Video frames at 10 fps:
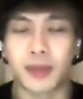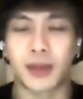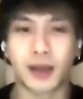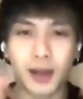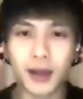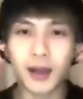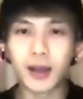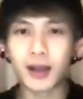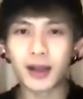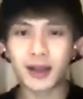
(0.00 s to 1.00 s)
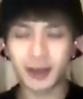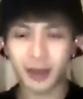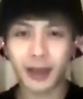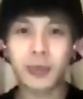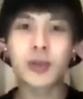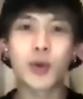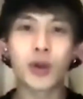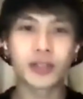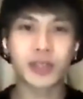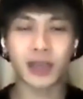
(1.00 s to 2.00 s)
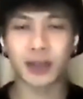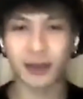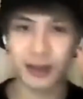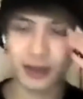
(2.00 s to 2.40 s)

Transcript: I'm in quarantine,